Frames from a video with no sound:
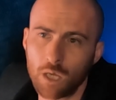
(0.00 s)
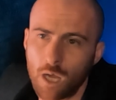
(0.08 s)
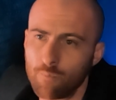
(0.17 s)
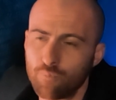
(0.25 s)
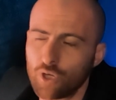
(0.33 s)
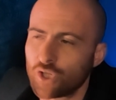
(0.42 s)

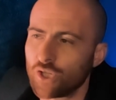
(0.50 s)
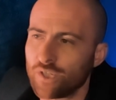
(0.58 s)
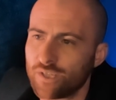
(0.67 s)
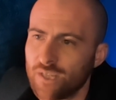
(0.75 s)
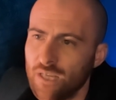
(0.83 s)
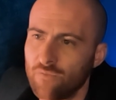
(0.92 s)
and brushed his
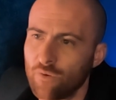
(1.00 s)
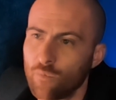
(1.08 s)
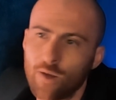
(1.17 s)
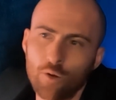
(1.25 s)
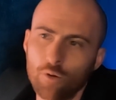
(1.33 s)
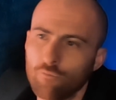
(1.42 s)
teeth and
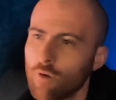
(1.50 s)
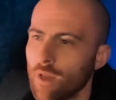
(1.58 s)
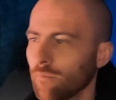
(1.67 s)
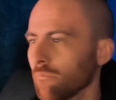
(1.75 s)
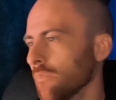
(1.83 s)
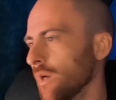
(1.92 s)
went on a
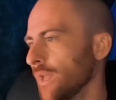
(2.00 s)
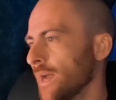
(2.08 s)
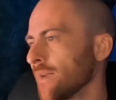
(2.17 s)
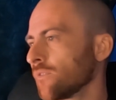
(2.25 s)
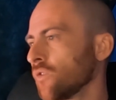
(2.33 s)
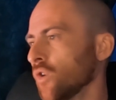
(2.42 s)
run. And
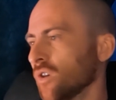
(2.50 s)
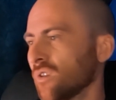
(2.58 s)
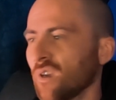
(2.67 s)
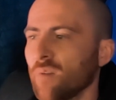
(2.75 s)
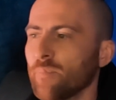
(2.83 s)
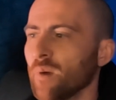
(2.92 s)
that took
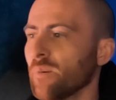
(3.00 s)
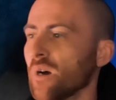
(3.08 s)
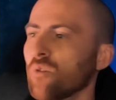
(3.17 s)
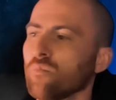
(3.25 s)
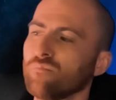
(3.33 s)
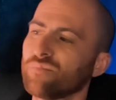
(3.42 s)
up
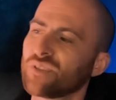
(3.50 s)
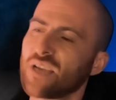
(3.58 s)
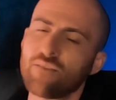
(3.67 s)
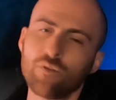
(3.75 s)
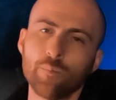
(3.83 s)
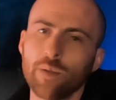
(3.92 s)
about
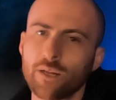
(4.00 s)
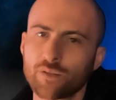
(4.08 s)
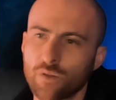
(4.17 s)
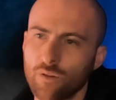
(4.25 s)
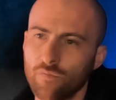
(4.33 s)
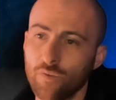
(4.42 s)
7 minutes
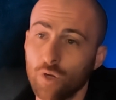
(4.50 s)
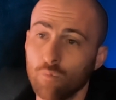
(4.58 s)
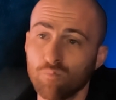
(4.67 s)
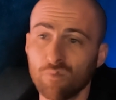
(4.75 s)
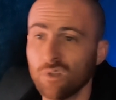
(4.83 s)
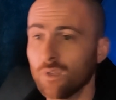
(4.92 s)
of the film.
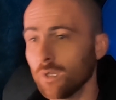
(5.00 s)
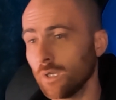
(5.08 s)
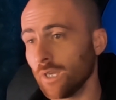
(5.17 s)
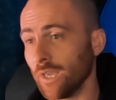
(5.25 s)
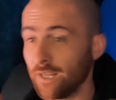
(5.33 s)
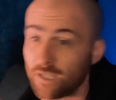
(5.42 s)

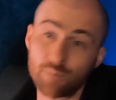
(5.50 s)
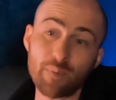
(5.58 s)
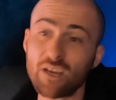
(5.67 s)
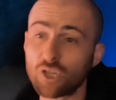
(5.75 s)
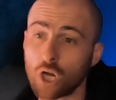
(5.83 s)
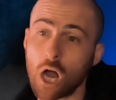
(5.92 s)
In
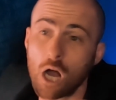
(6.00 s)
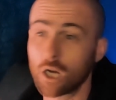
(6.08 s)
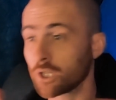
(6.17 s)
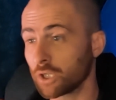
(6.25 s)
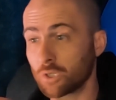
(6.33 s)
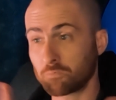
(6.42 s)
space
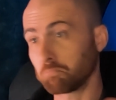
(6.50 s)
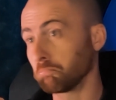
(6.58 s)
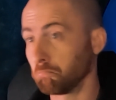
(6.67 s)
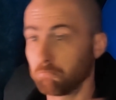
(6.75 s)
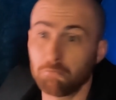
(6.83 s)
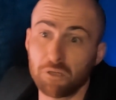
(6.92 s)
sharks.
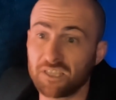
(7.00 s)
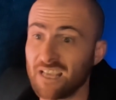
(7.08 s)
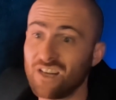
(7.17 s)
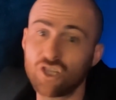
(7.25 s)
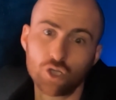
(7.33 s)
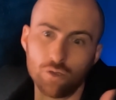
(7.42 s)

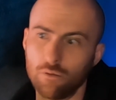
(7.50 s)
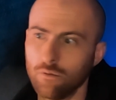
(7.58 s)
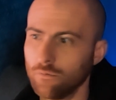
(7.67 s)
Essential.